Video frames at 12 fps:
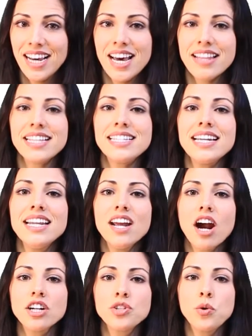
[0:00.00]
The
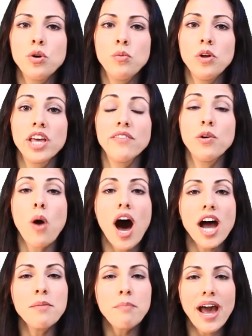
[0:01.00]
CDR tool will give you
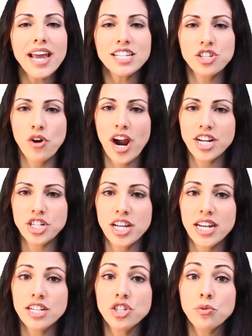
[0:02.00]
unbiased crash
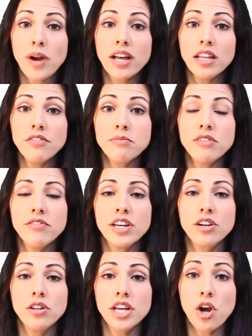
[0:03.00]
data directly from the
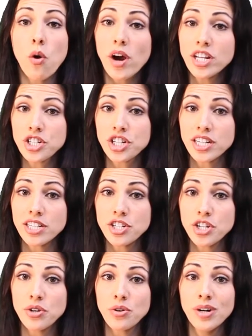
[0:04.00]
vehicle in question
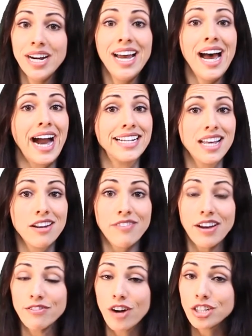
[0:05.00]
to
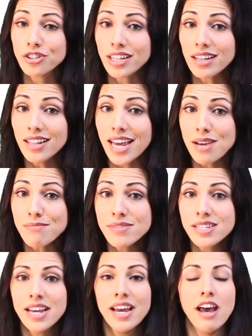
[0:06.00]
identify fraudulent
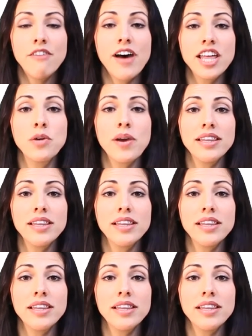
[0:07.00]
claims, evaluate